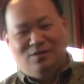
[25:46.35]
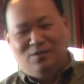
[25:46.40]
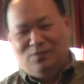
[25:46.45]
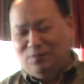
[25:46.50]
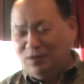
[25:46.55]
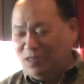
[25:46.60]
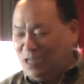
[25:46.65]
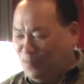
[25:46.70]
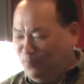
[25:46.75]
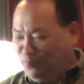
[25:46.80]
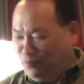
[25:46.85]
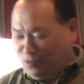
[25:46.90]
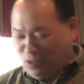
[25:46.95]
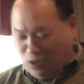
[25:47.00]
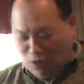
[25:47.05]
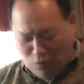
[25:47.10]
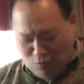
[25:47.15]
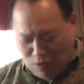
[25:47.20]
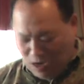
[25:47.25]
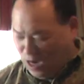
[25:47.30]
When I put the
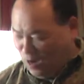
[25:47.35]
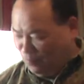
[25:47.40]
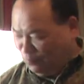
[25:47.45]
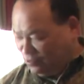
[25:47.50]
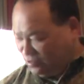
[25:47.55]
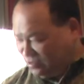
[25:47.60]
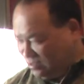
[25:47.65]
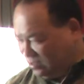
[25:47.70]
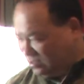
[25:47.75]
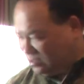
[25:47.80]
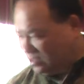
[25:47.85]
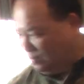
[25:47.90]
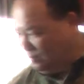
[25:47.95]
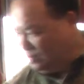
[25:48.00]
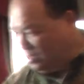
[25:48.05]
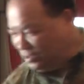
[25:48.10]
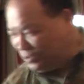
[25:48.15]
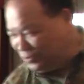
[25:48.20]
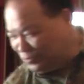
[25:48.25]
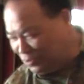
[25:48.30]
whole hybrid system
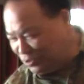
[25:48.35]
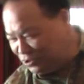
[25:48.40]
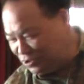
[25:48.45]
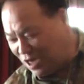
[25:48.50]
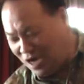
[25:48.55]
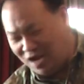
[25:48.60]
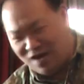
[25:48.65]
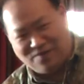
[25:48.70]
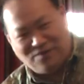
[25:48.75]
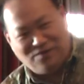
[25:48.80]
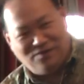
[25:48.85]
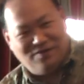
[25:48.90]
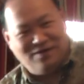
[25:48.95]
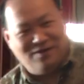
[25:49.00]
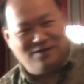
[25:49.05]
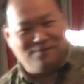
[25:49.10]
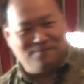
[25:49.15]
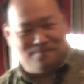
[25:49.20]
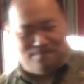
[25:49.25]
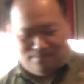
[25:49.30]
into a
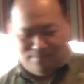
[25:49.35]
shaft,